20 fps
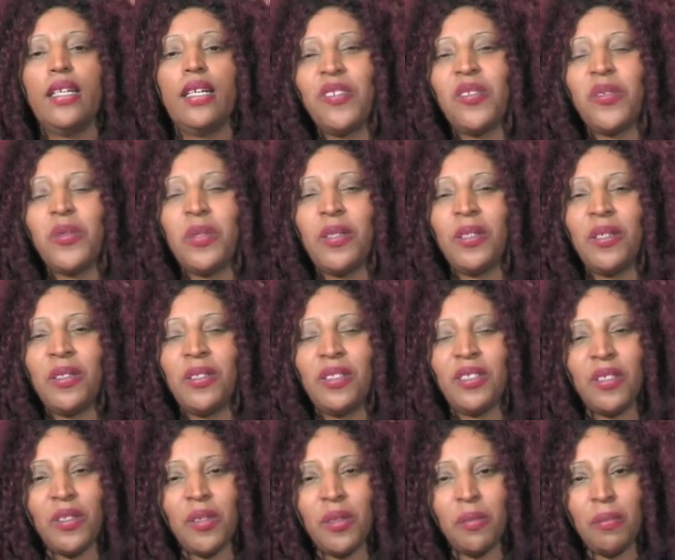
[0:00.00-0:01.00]
Who don't
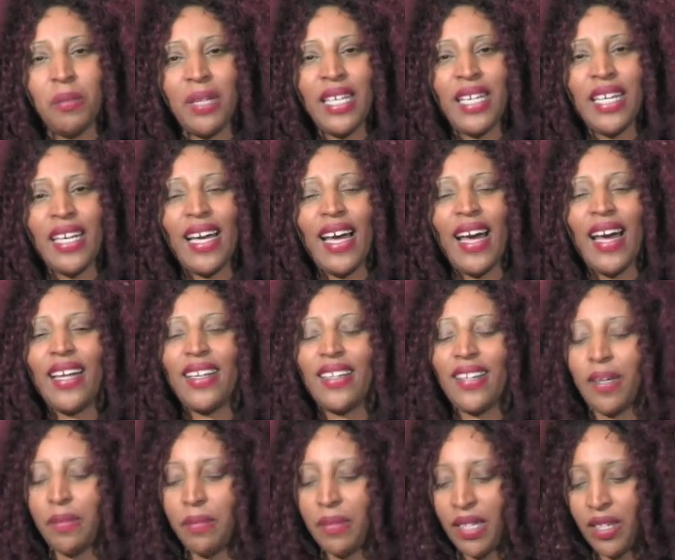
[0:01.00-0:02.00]
know me, and
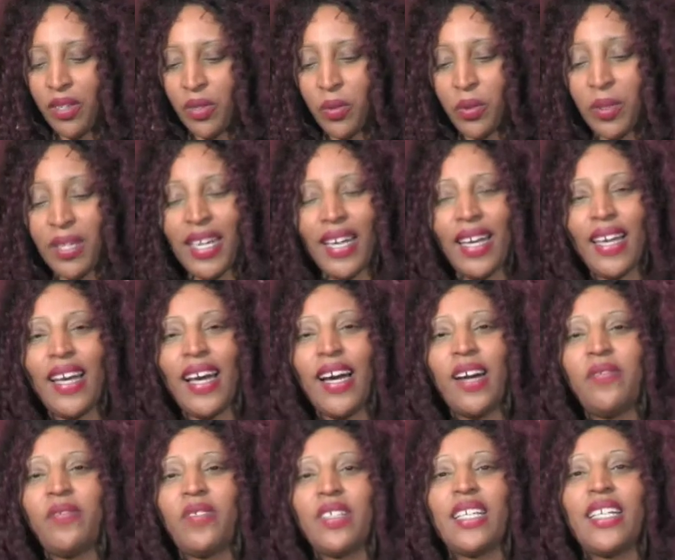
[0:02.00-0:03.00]
I'm the UK
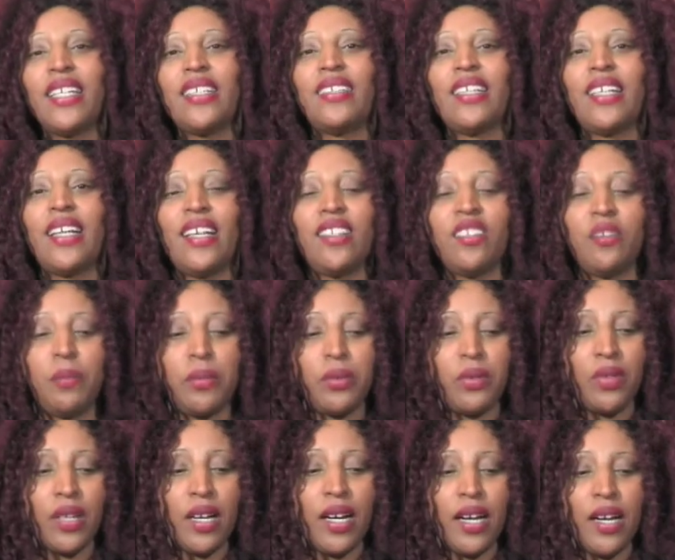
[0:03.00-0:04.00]
Africa
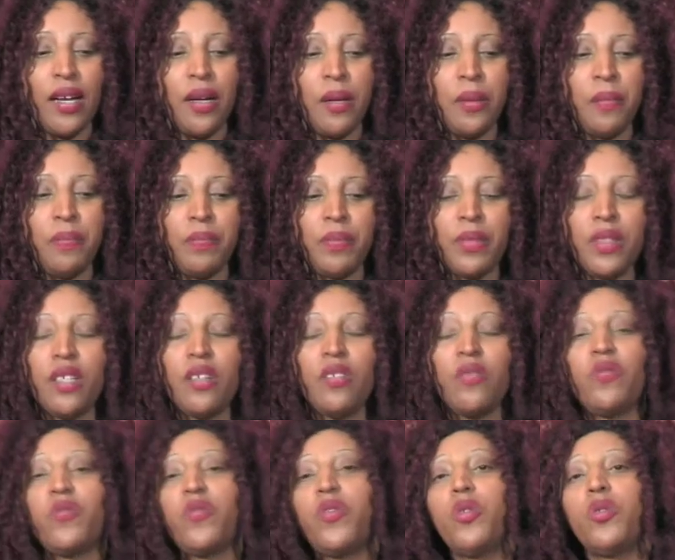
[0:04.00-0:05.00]
Diaspora
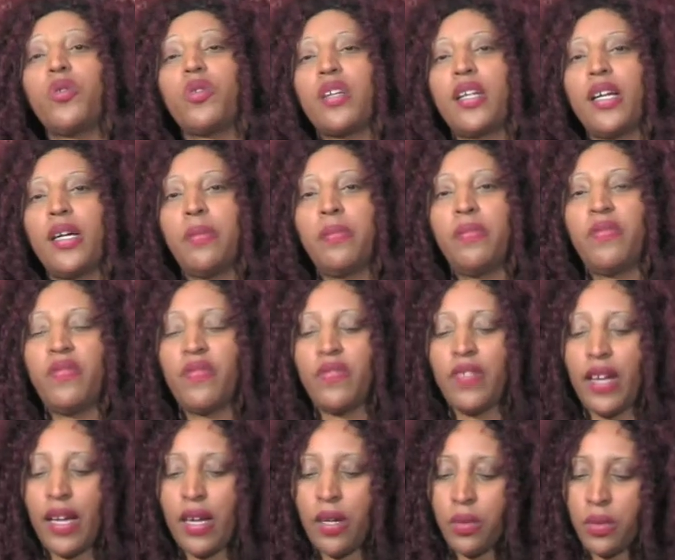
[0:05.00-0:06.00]
Forum
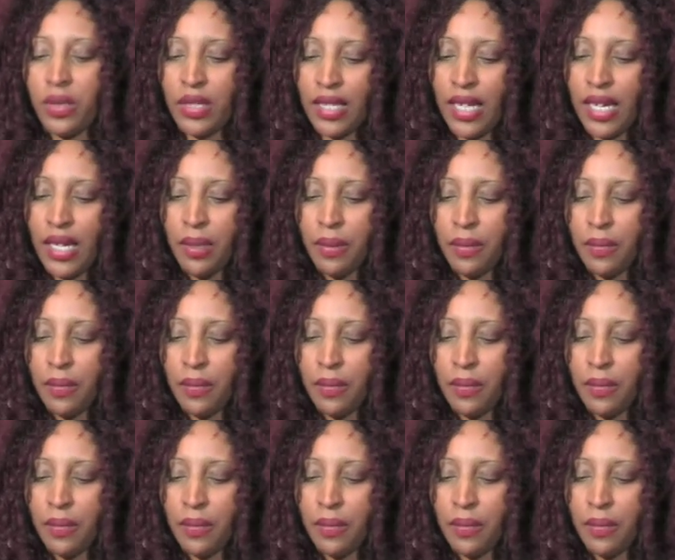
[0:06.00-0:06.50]
founder.